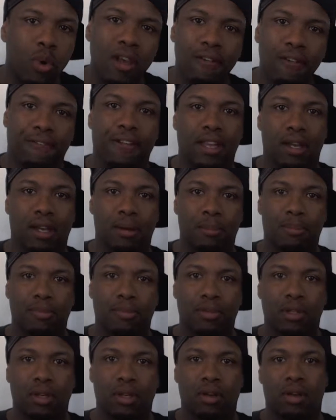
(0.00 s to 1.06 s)
with him,
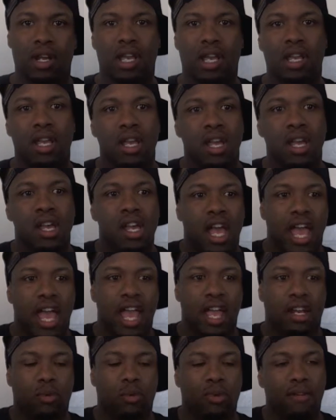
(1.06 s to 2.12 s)
all right?
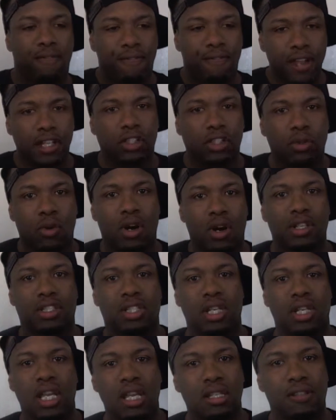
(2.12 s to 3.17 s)
And when Victor
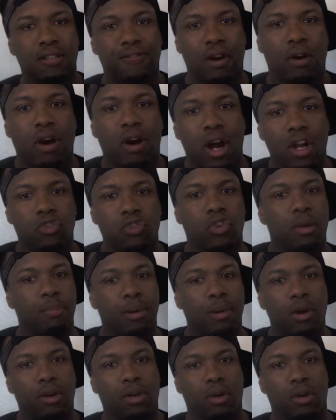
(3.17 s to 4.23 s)
Ortiz fought Andre
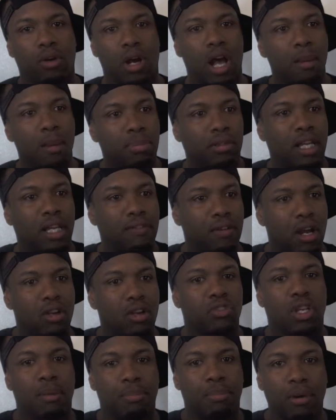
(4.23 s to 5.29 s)
Berto, I believe
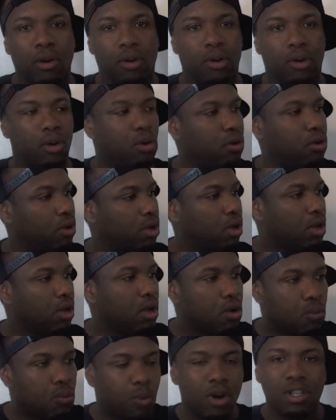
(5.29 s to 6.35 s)
Andre Berto
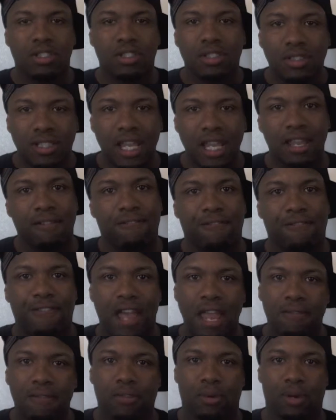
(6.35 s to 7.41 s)
was the
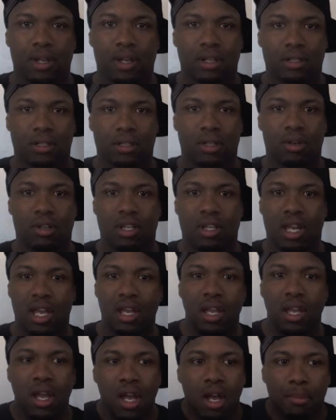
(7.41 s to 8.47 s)
favorite.
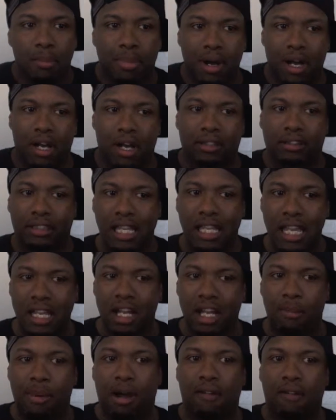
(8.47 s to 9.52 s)
Okay, but a thing
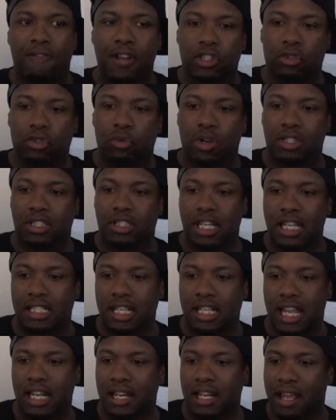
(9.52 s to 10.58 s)
about Victor Ortiz
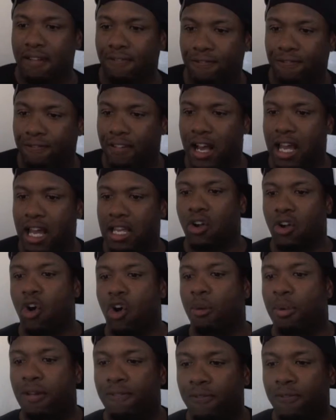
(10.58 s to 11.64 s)
in that fight,
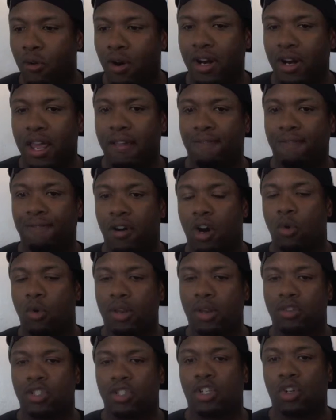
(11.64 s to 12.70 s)
or before they fought, when
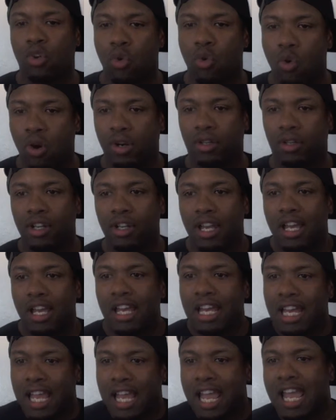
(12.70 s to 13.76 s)
he was in the corner,
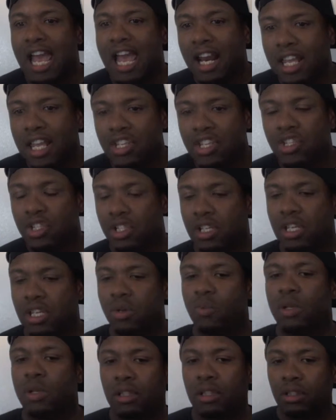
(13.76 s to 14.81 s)
he had a
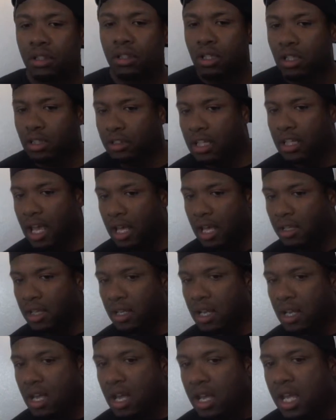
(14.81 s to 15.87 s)
genuine look that
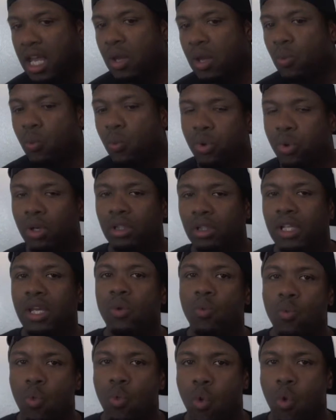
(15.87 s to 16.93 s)
he
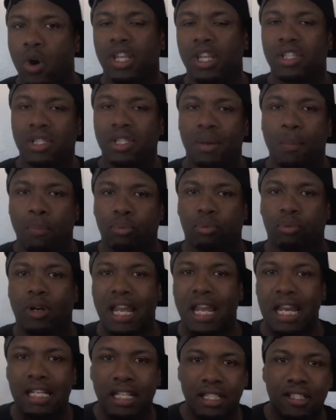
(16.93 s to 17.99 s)
really wanted to
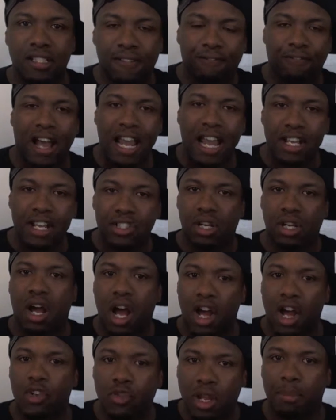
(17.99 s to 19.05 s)
bring this fight to
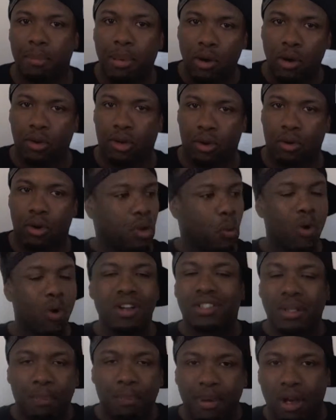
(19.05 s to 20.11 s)
Andre Berto.
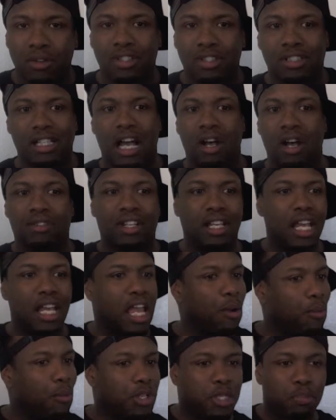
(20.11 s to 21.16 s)
Once the bell sounded,
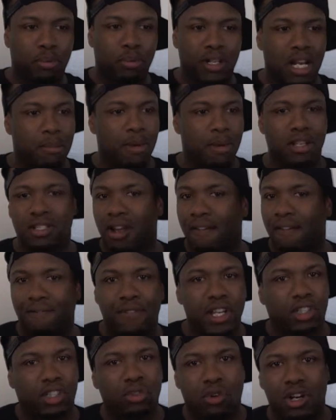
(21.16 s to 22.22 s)
it was pretty much a
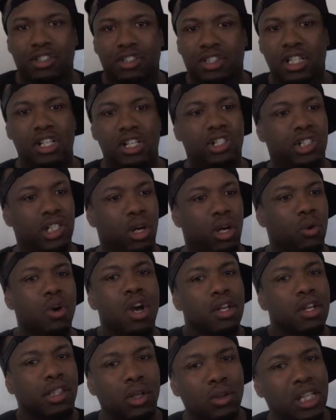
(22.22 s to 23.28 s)
Victor Ortiz show.
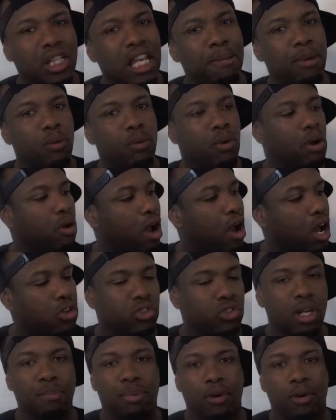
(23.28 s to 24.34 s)
Don't get me wrong,
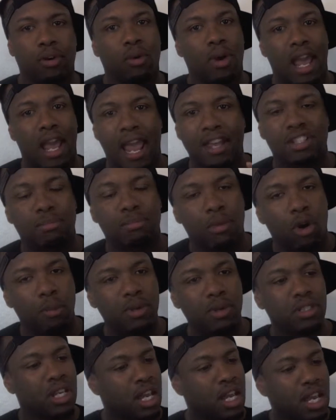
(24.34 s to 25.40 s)
Andre Berto has
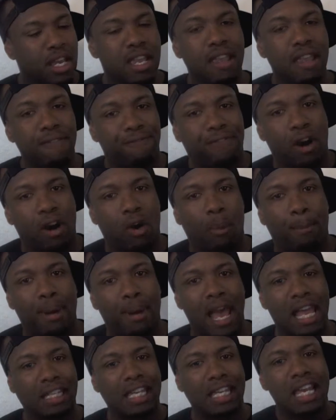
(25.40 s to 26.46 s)
moments. He fought
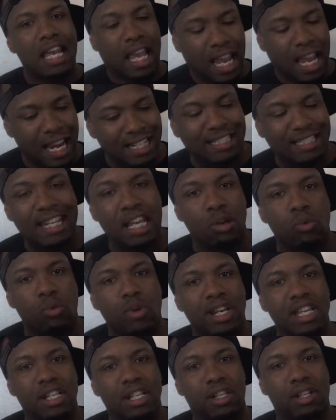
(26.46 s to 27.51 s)
back. He did
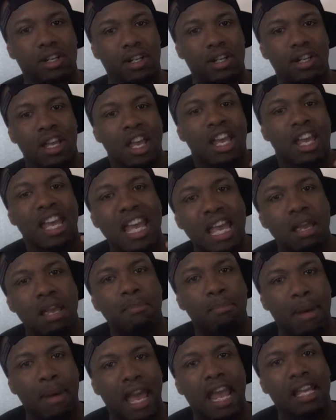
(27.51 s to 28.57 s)
what he could. He
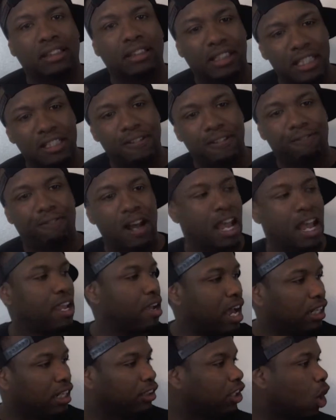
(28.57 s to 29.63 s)
made this fight,
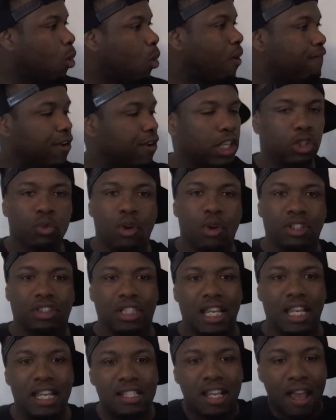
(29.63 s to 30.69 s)
along with Victor
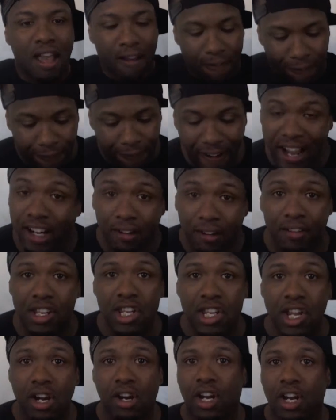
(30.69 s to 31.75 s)
Ortiz, fight of the
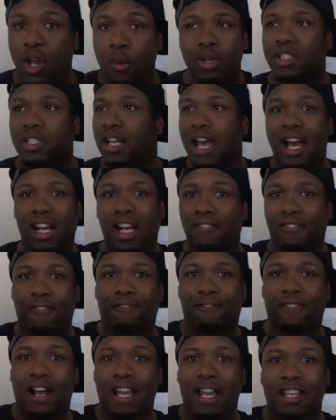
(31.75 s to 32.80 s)
year. It was a hell of a
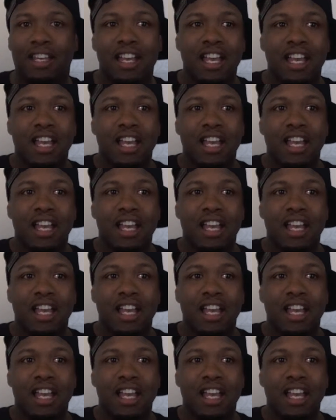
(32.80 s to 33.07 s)
fight.